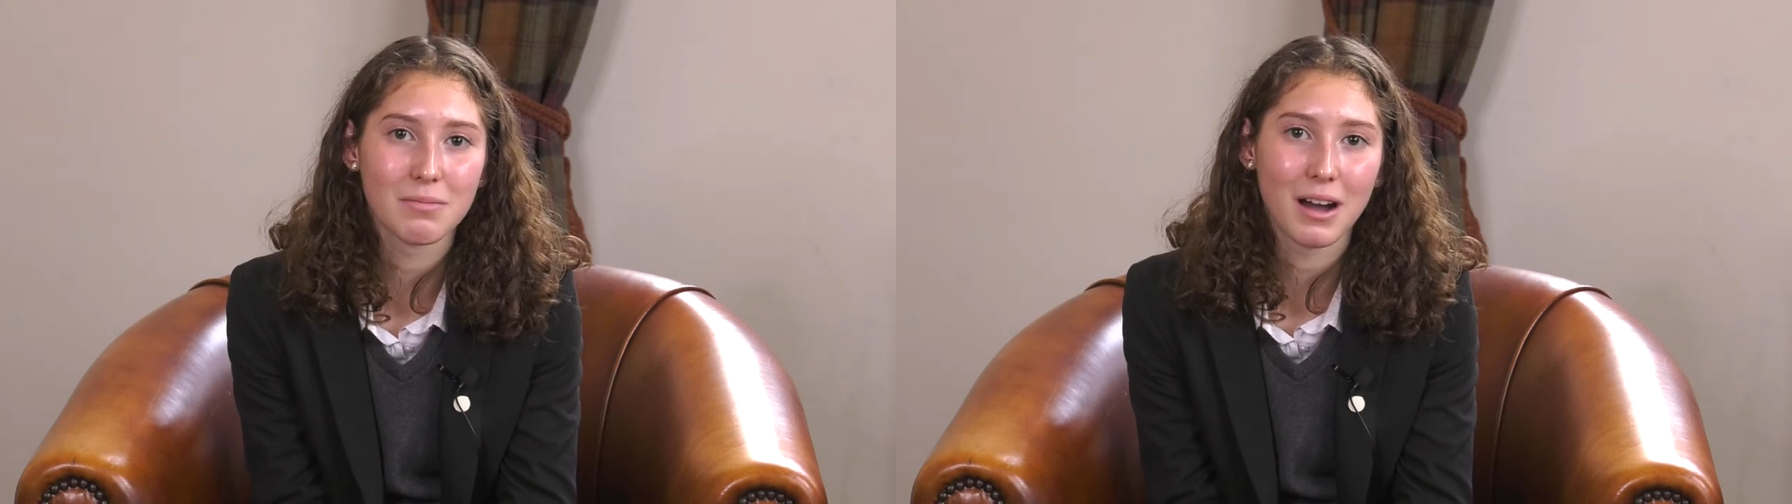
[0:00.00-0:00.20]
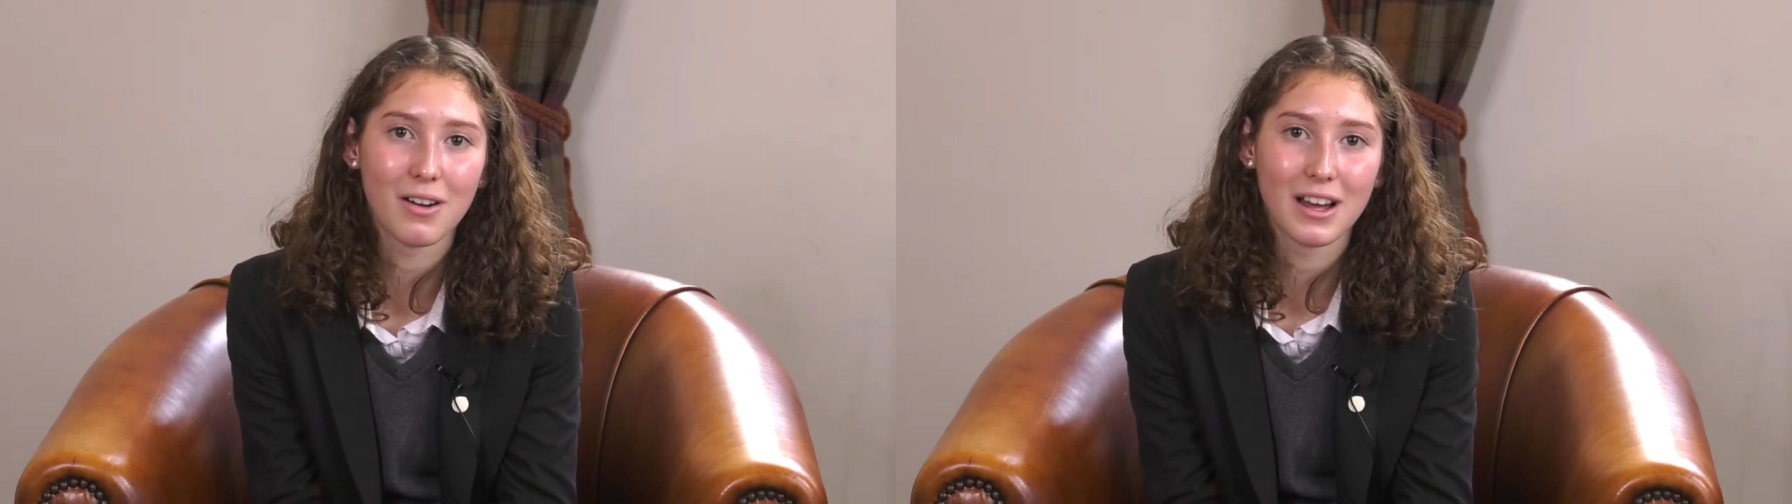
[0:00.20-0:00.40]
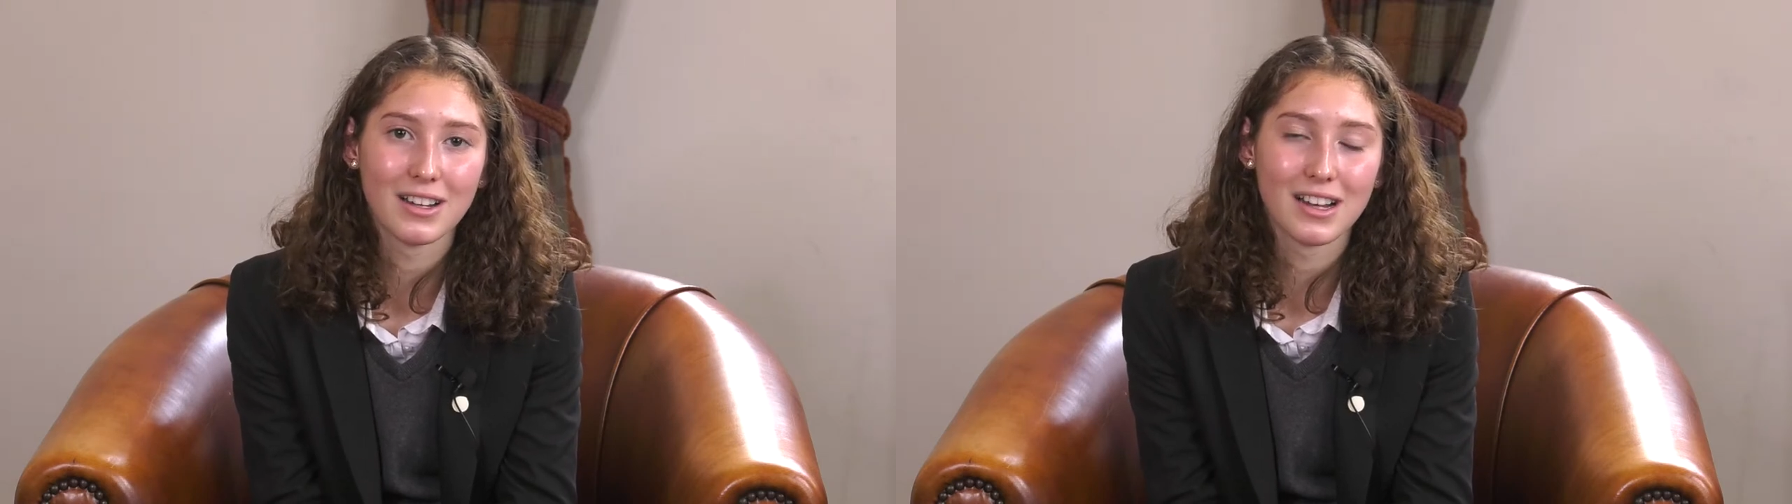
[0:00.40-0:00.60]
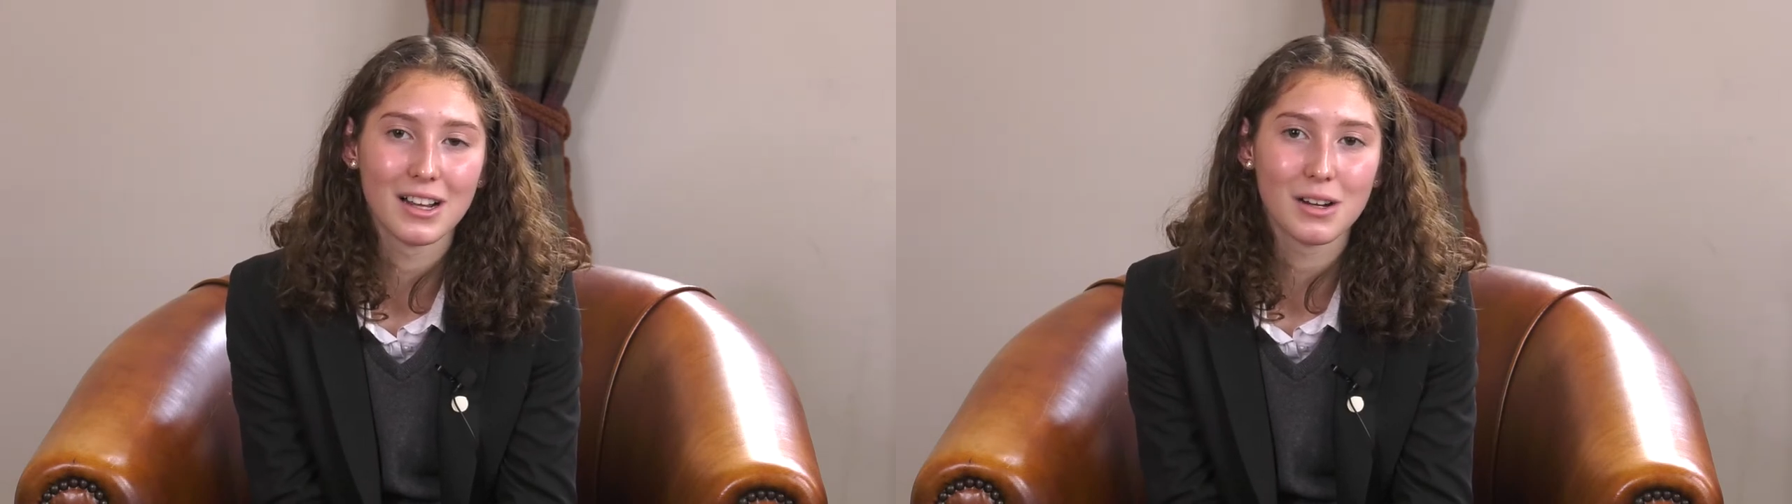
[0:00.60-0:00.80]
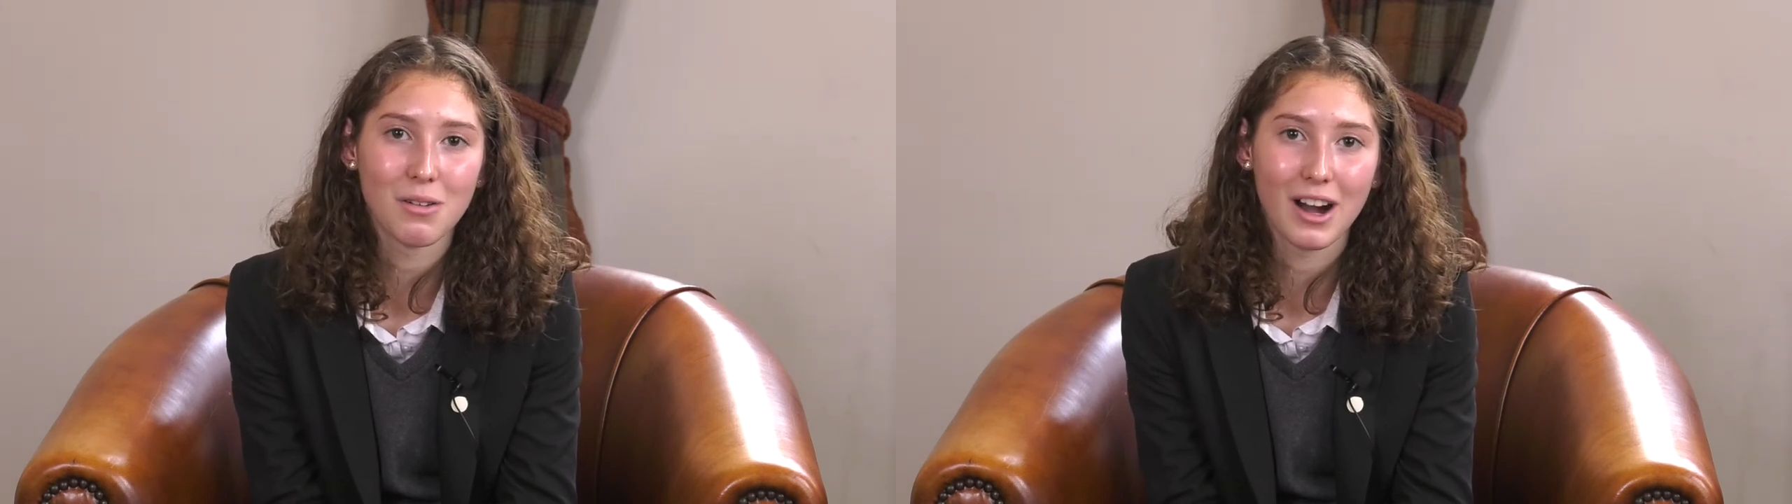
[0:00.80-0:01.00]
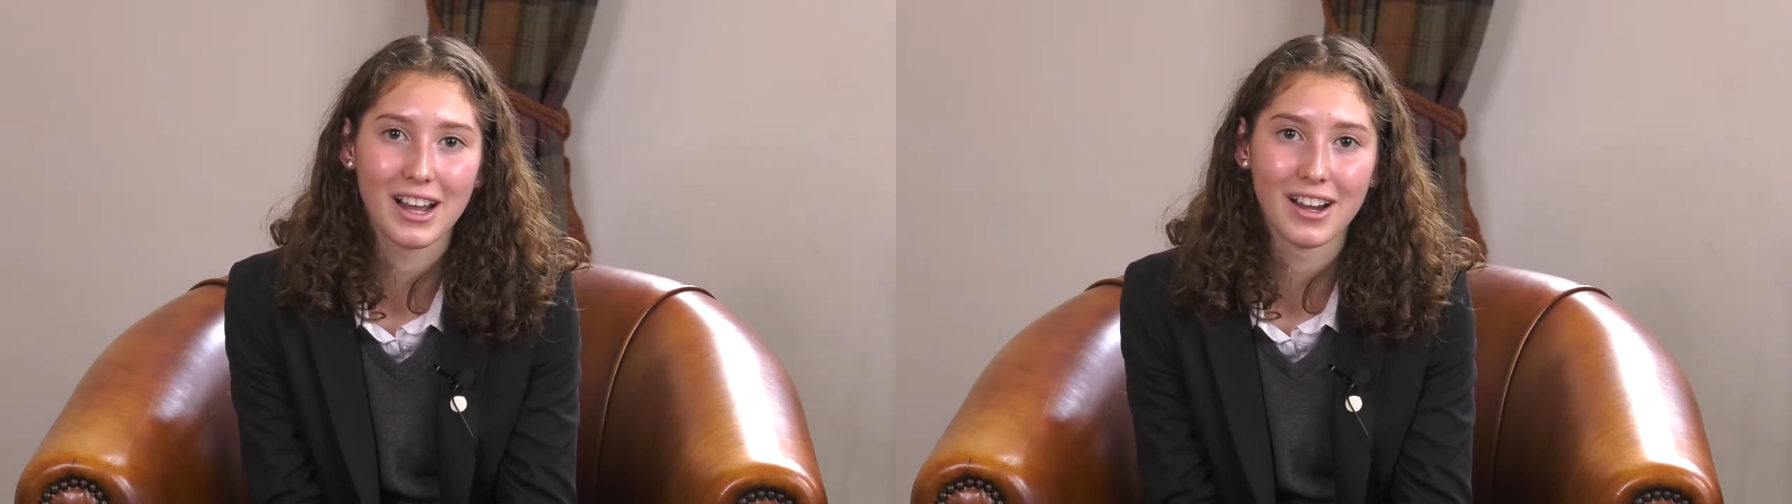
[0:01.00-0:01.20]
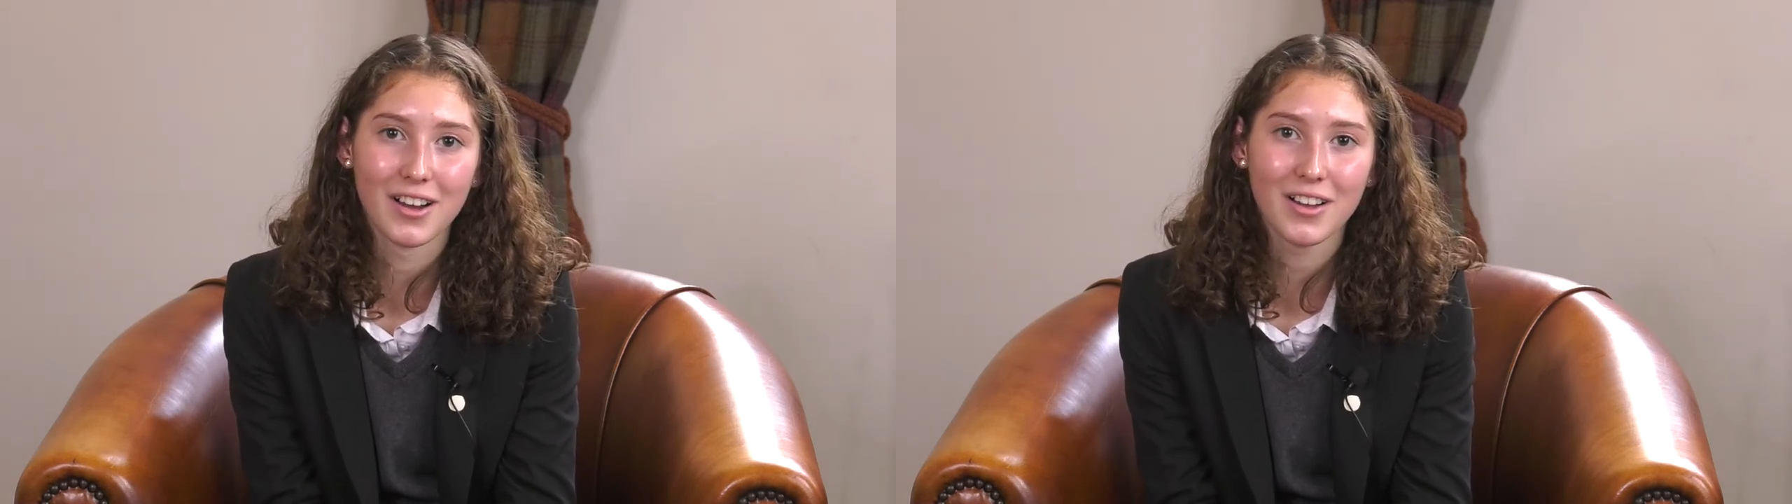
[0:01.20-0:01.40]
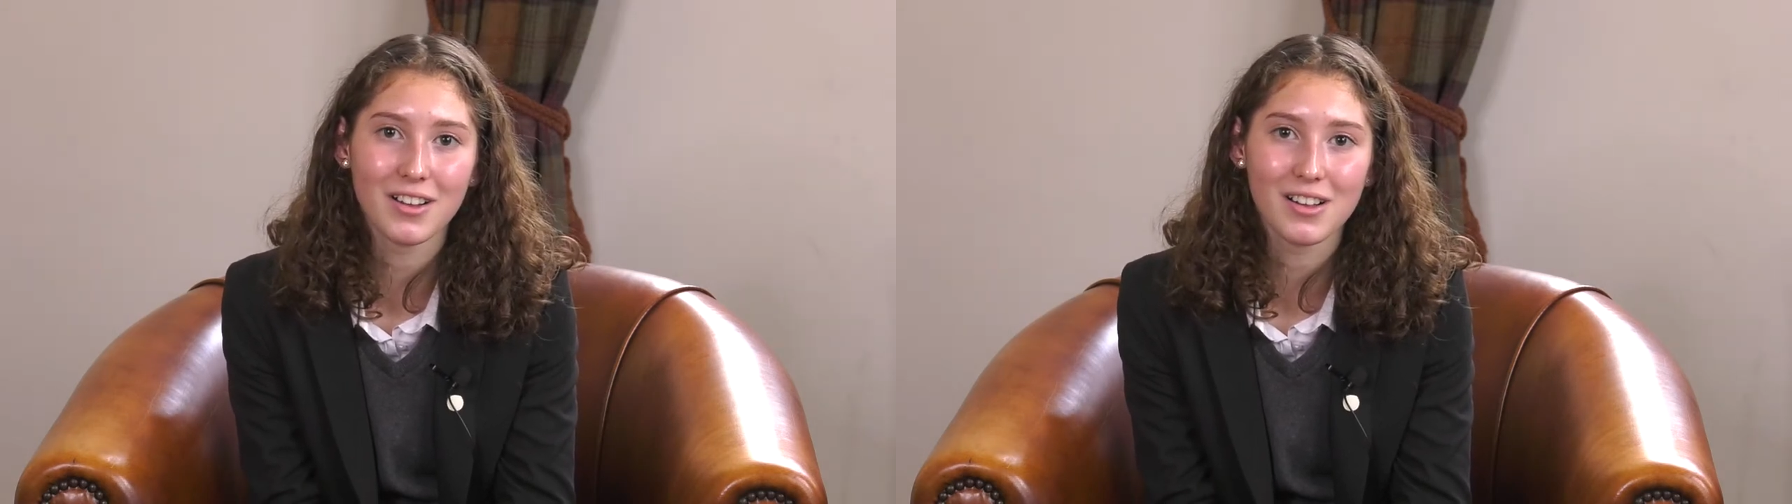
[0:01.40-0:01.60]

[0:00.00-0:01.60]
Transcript: about and inquire